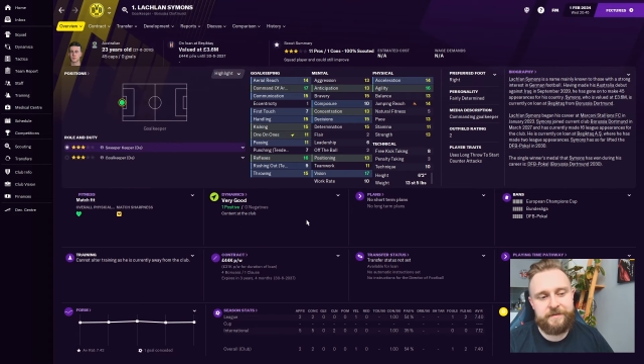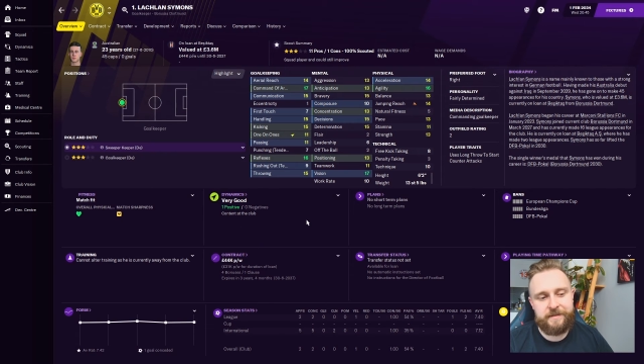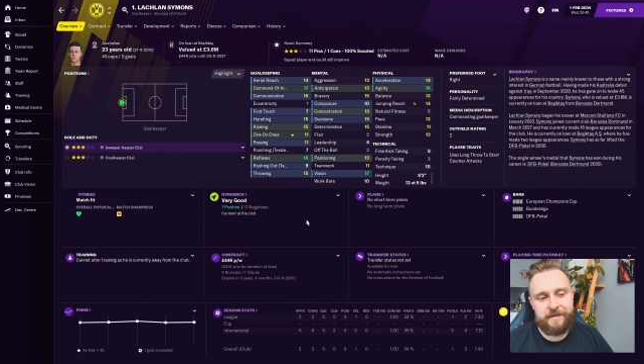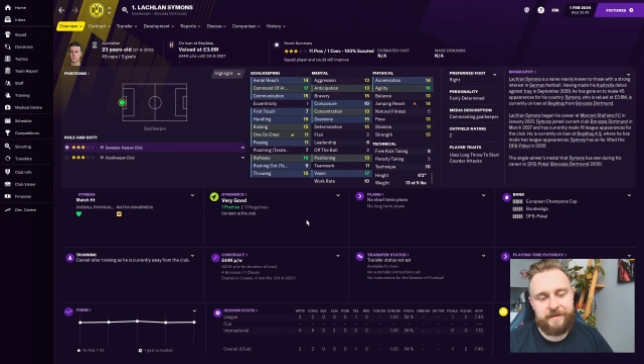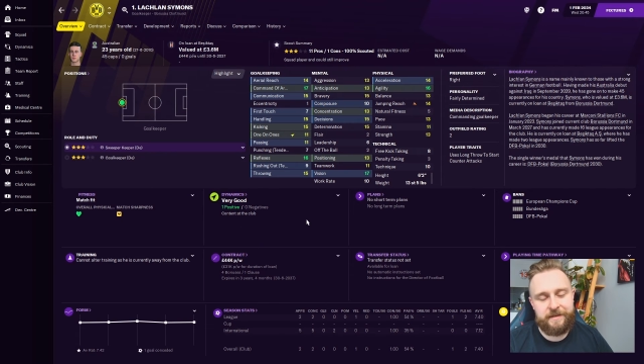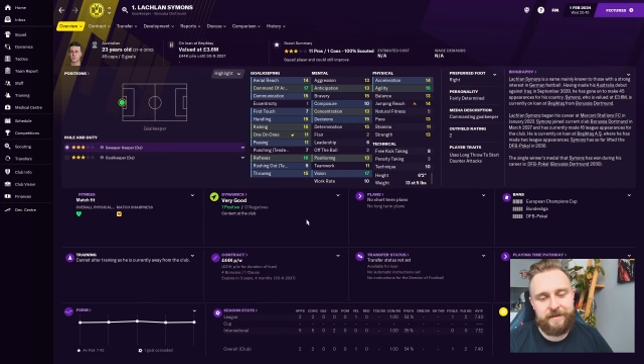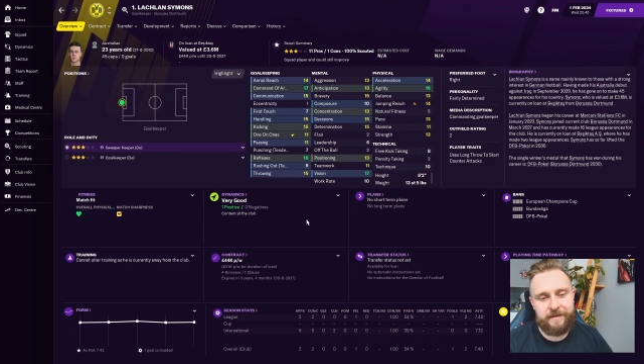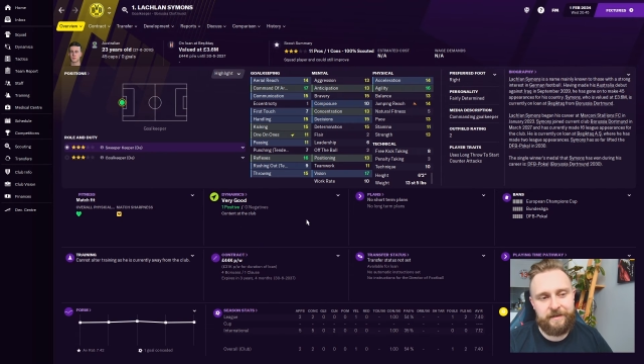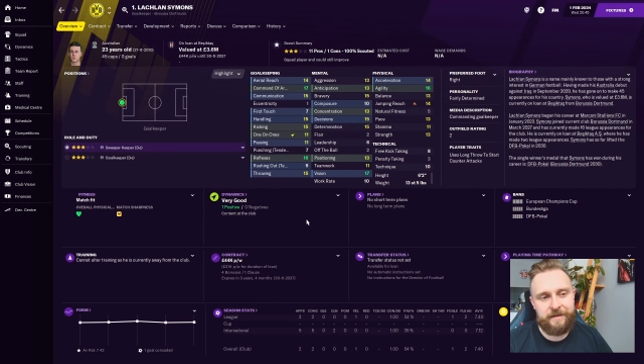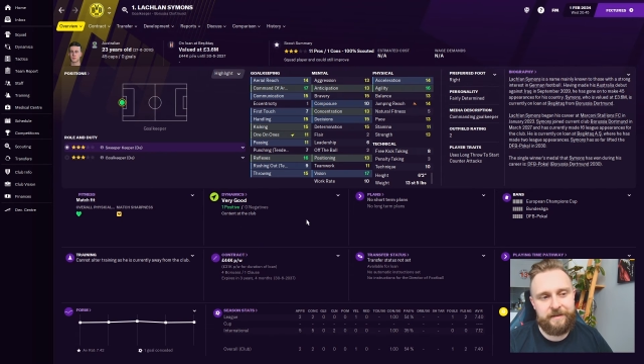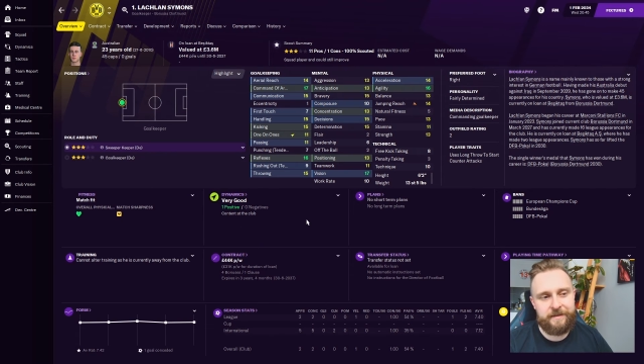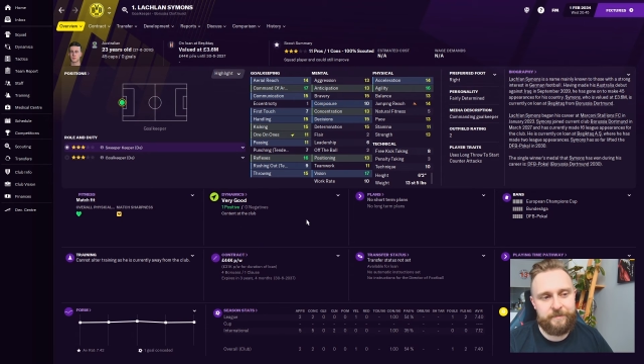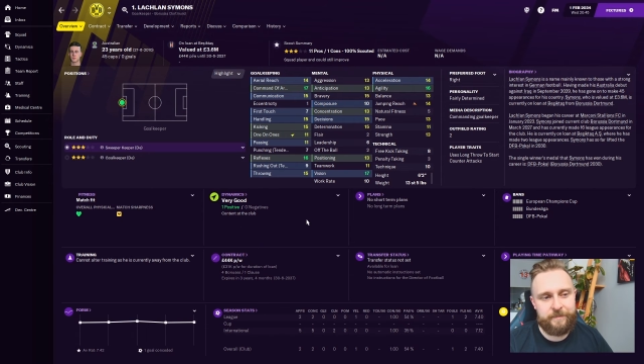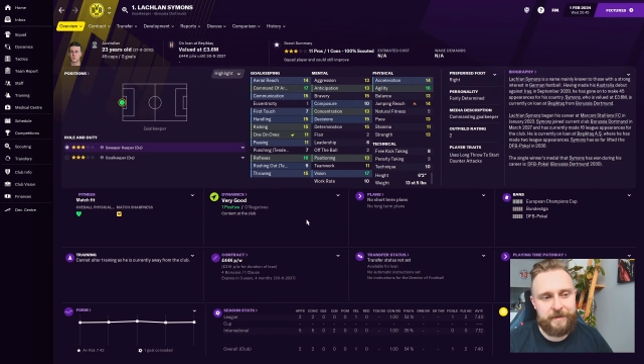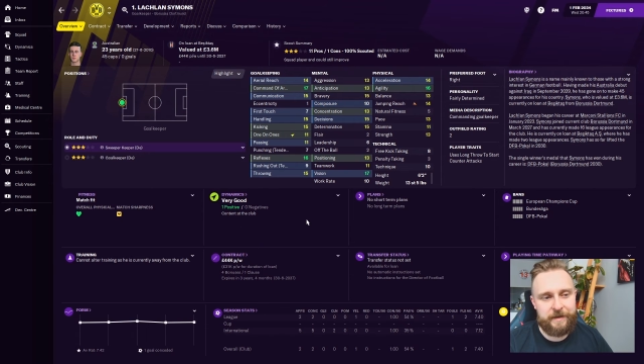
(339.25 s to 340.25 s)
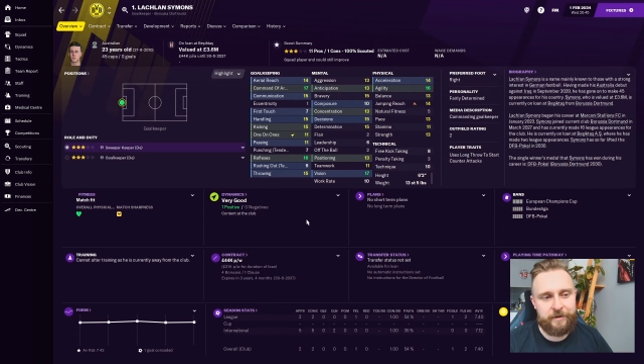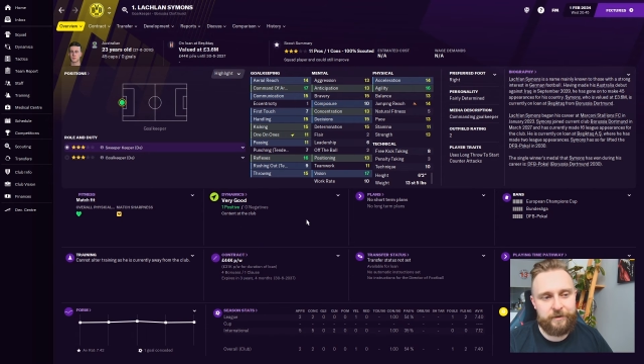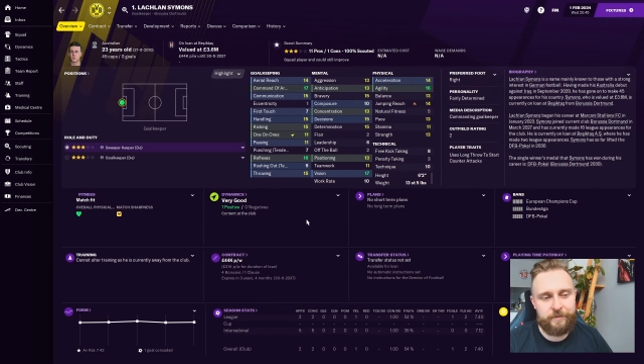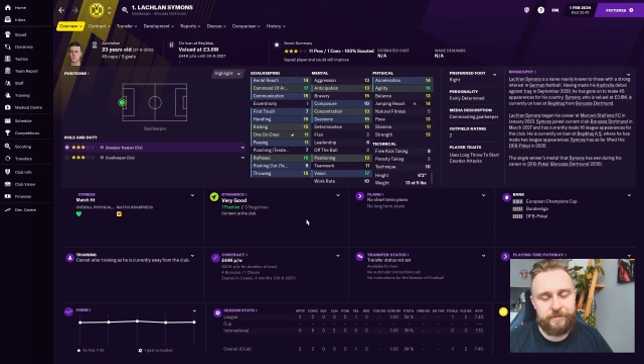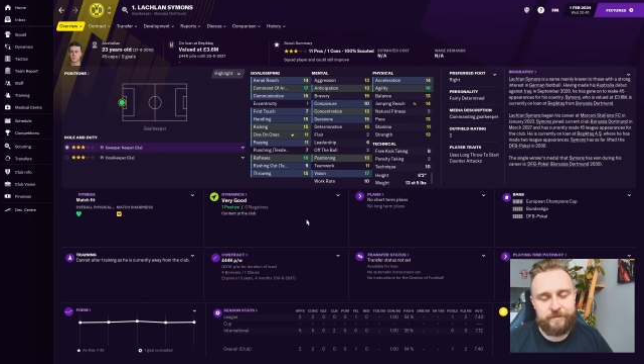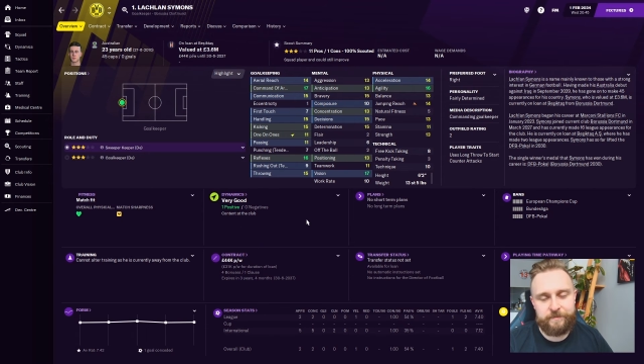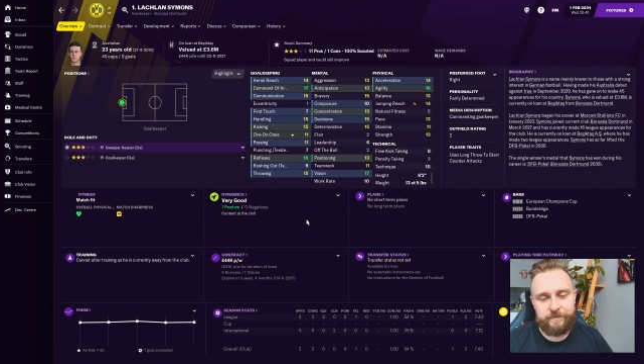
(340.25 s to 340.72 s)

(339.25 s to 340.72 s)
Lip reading: the backup